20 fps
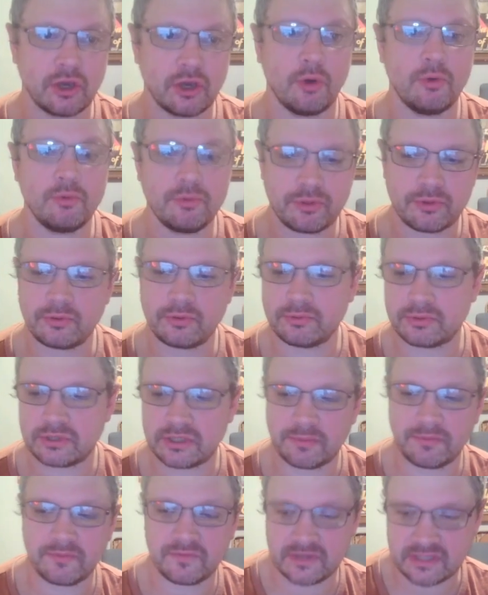go through
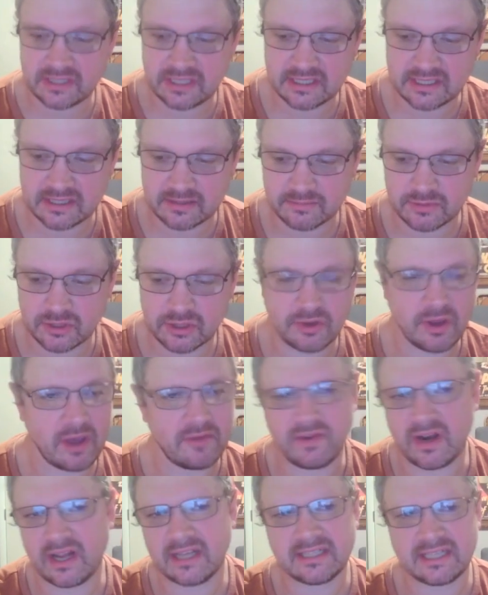some of the systems so you
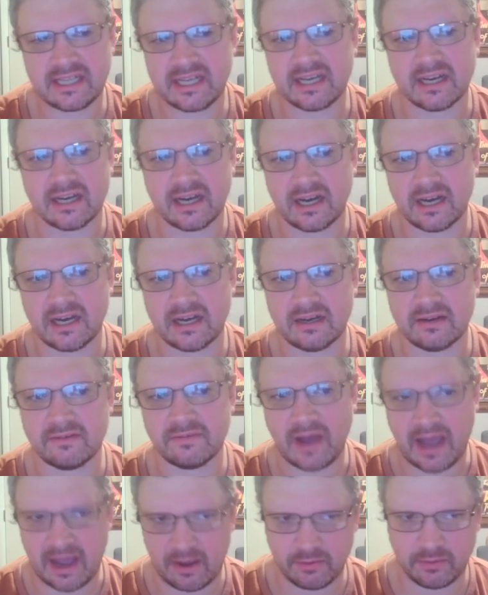have an idea of
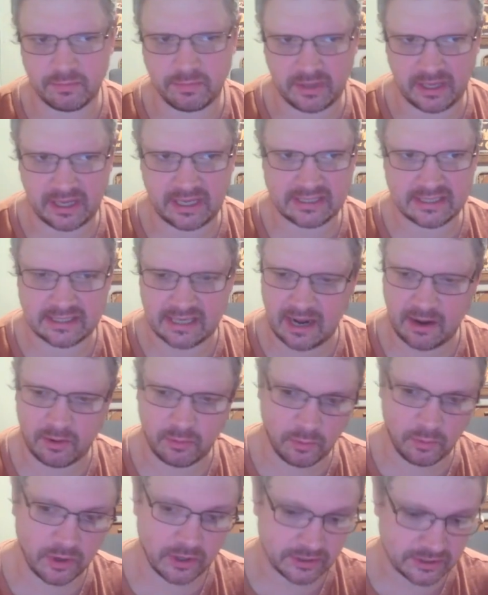how it plays and how
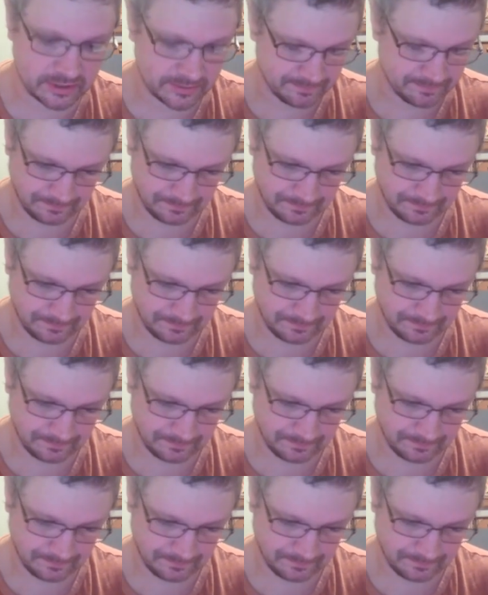it works.